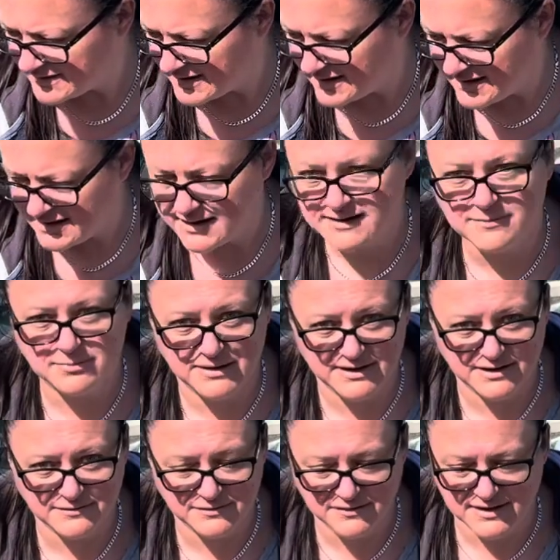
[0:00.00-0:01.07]
there and a plant
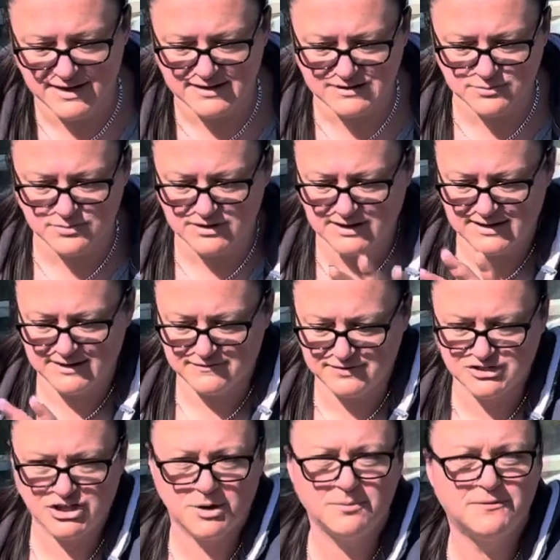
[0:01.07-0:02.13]
over there, so we're going to leave the
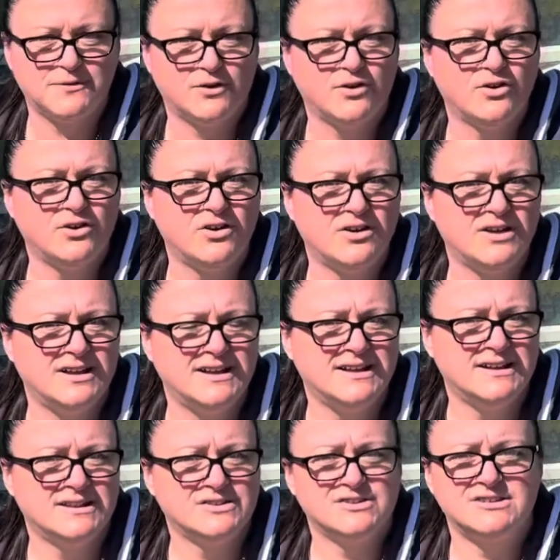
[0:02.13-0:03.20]
top 4
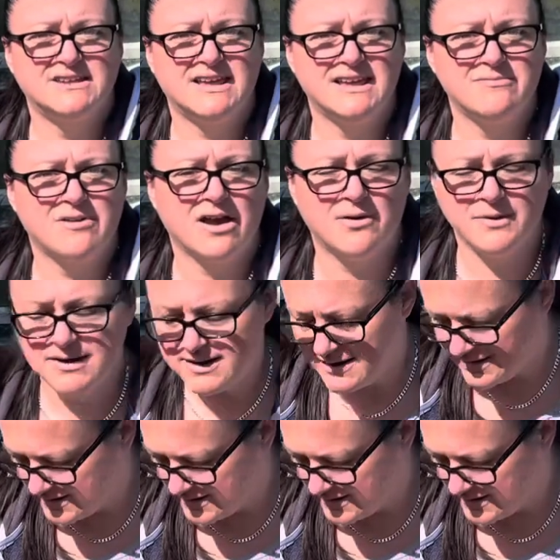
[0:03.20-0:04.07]
just to keep going.